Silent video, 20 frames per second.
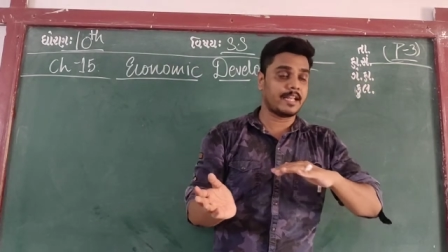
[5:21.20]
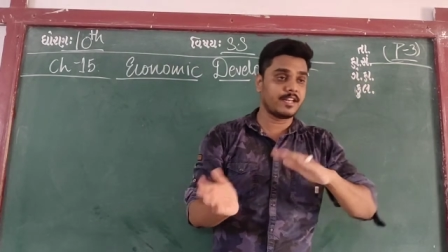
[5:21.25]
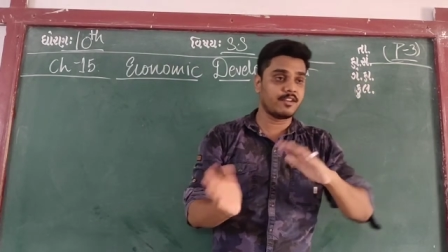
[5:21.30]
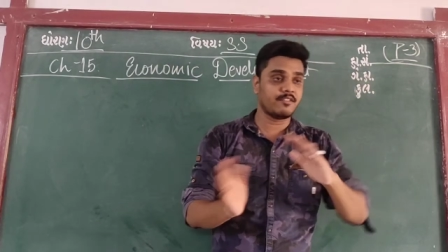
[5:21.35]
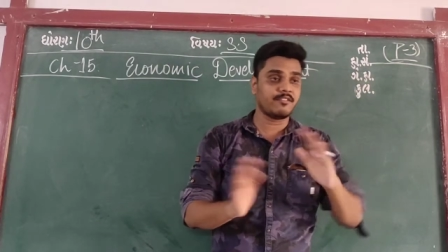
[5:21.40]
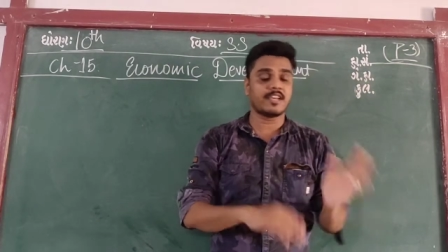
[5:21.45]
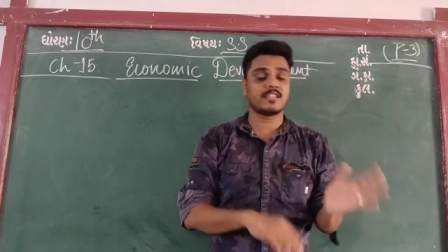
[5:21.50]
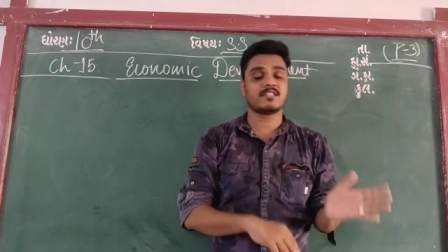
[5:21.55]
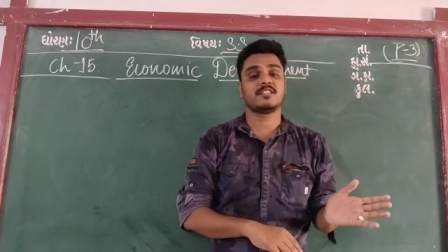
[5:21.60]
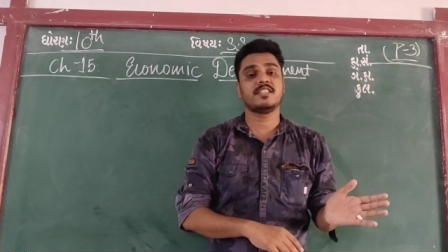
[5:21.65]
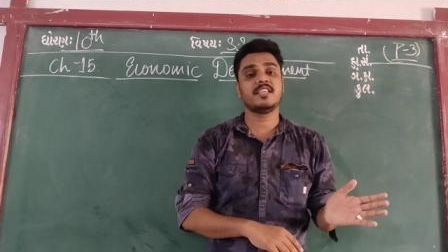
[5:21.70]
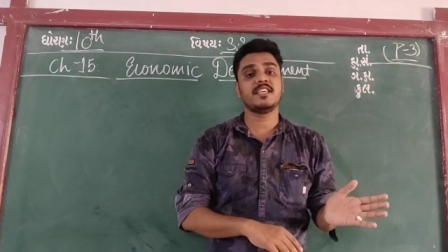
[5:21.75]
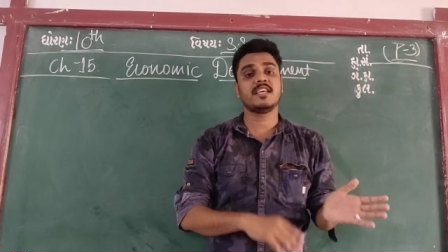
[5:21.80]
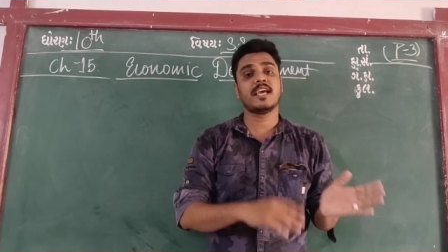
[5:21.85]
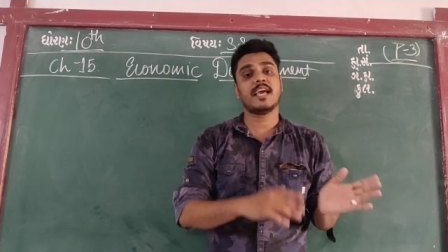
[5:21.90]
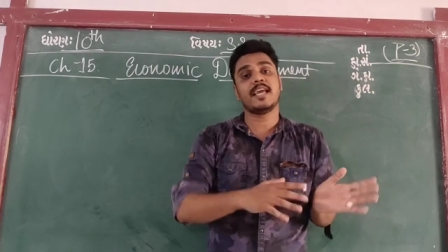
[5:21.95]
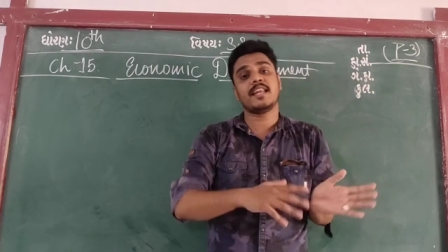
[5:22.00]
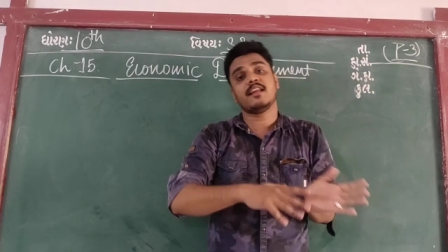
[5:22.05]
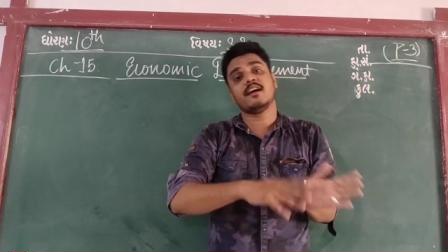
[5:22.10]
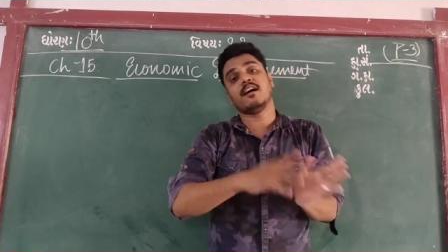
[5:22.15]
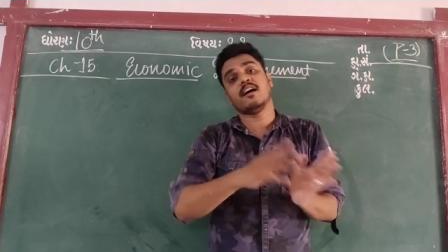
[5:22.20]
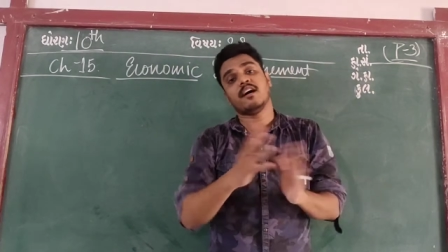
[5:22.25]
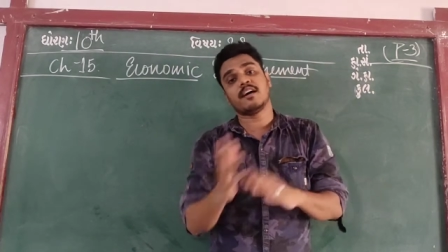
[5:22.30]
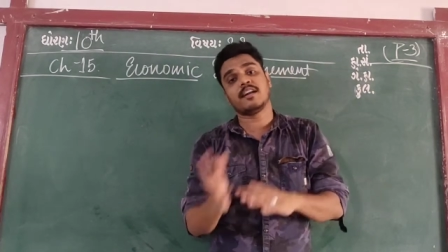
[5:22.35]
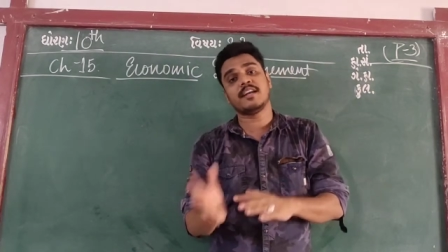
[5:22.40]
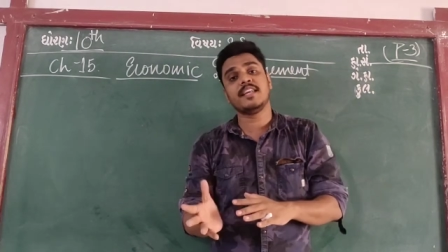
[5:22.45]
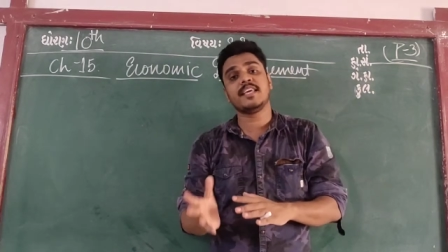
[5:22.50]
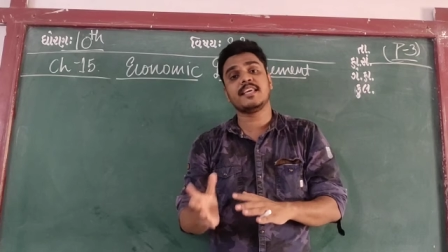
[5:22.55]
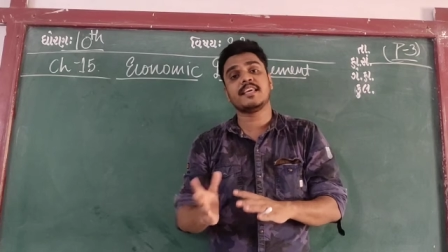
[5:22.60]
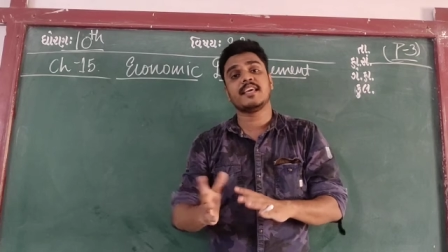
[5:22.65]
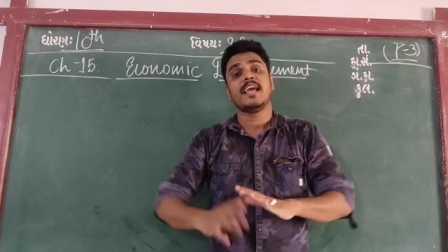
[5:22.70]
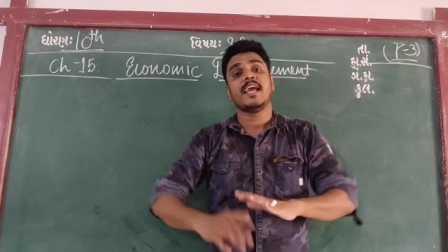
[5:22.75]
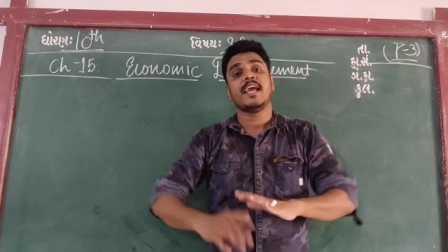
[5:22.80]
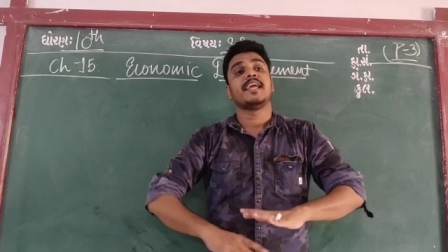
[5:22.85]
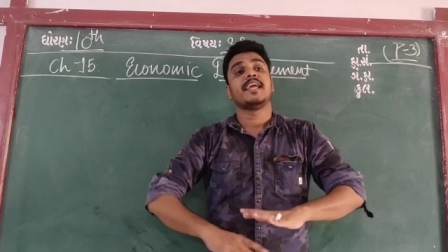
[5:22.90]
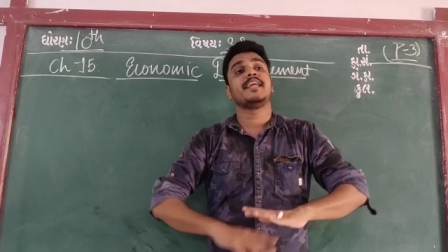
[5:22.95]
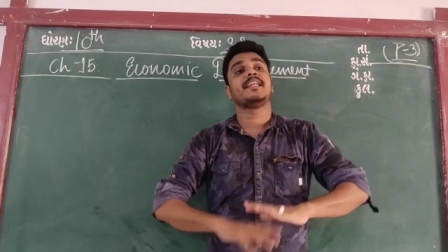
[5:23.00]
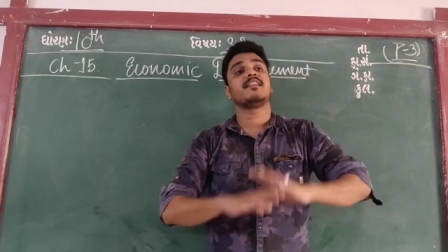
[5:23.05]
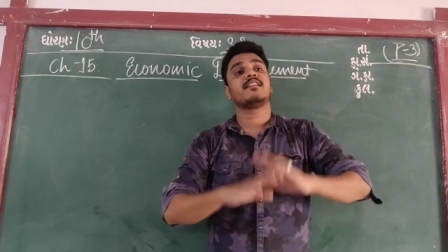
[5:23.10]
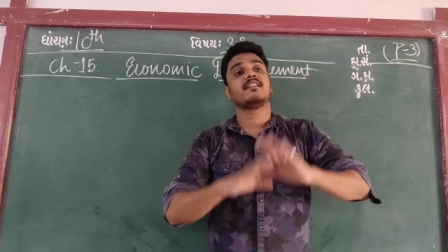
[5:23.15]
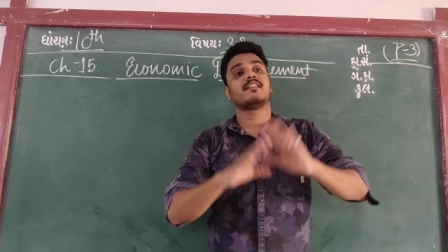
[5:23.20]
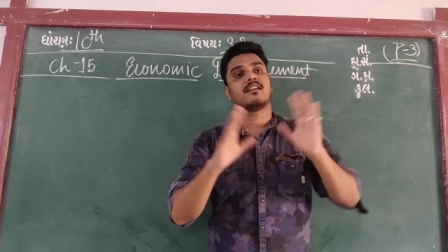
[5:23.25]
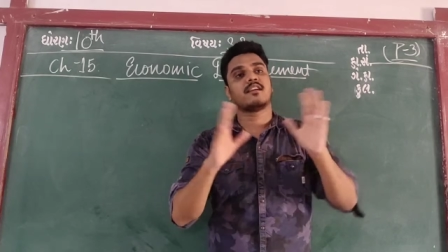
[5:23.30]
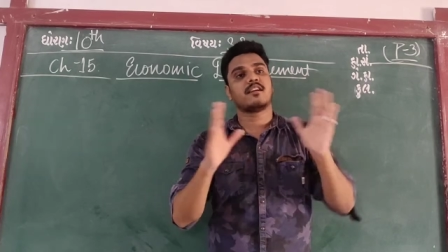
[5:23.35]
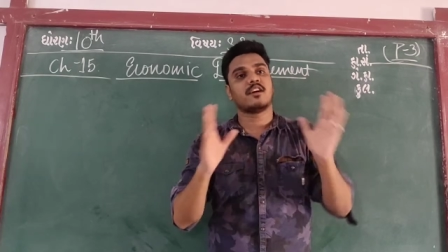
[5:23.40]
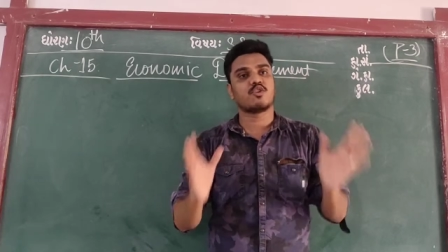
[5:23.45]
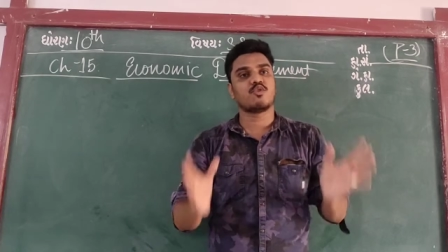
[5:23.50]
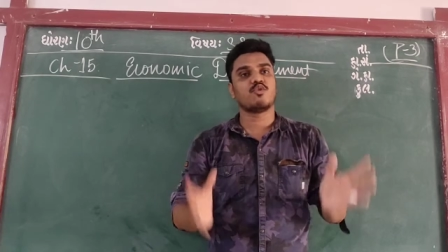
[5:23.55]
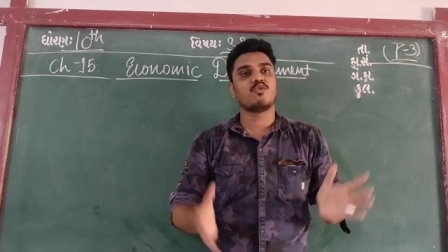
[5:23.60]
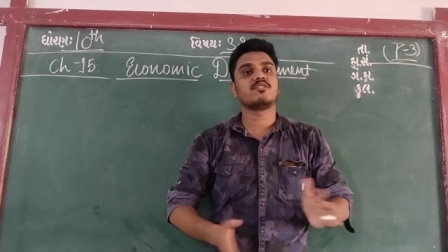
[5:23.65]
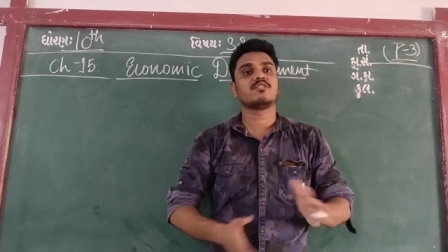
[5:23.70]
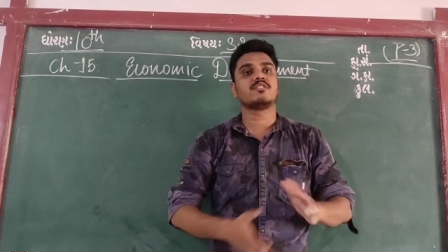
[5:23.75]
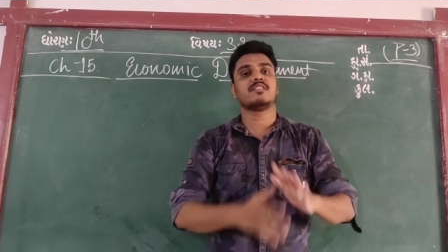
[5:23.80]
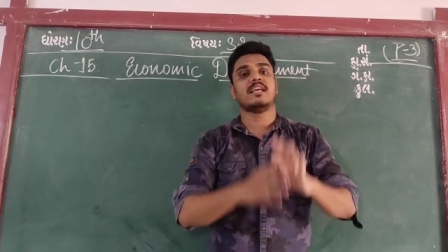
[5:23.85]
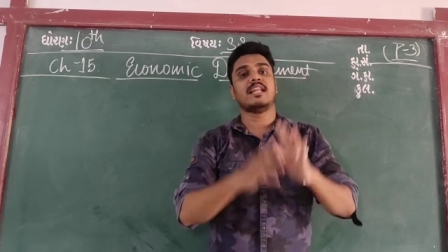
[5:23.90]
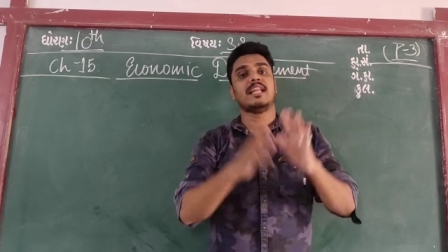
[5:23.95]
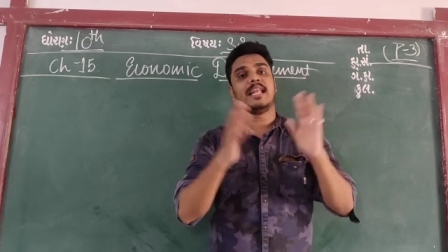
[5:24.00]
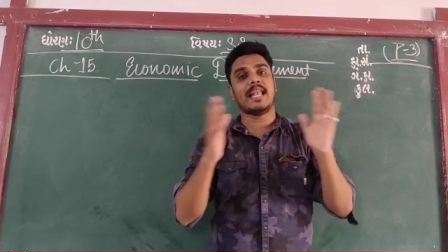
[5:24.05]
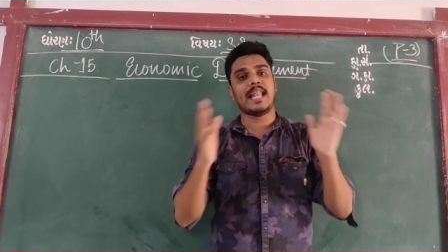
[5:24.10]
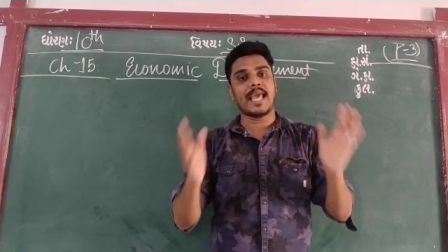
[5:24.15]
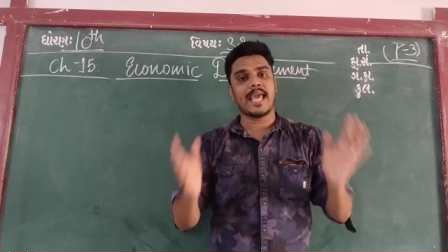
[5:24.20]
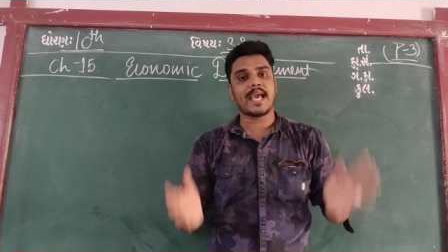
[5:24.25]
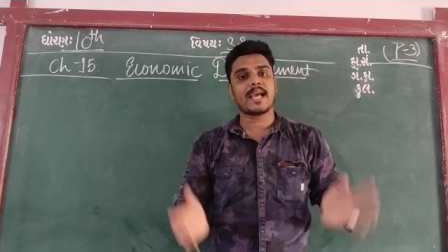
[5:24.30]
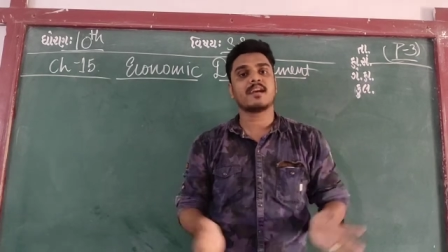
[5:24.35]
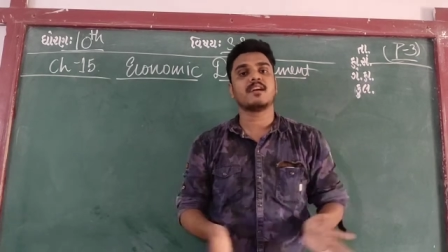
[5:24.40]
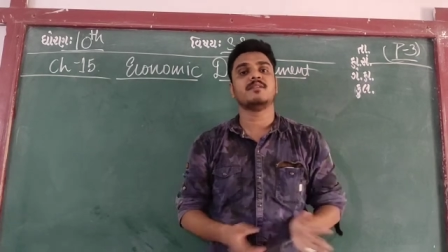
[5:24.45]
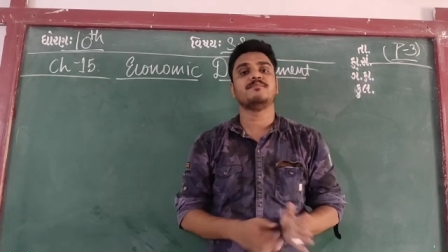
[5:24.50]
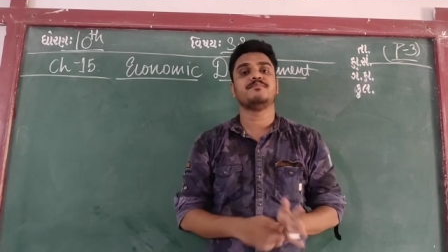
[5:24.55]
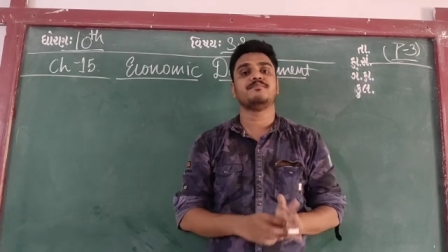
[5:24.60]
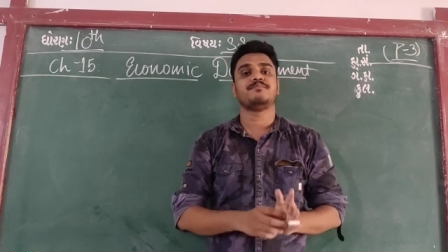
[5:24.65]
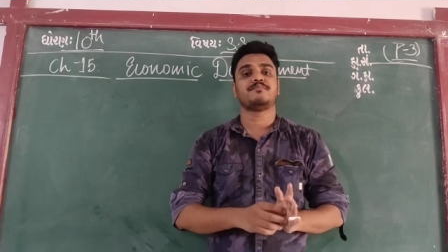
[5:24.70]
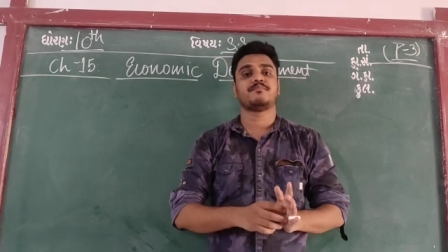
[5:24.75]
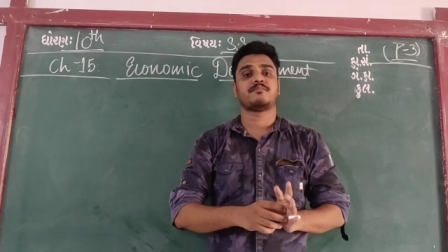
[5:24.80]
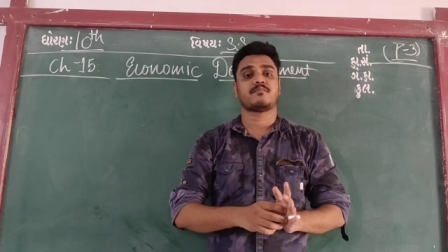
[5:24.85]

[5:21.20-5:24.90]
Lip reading: investing and earning in crores, lakh.